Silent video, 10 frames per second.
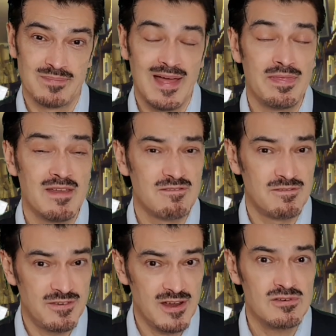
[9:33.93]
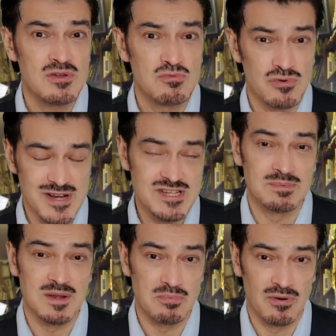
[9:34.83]
And they're very
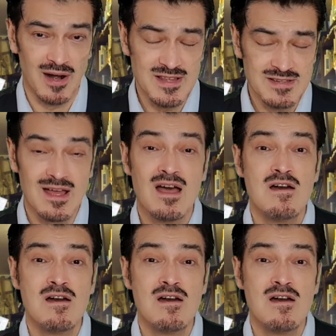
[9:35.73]
reasonably priced,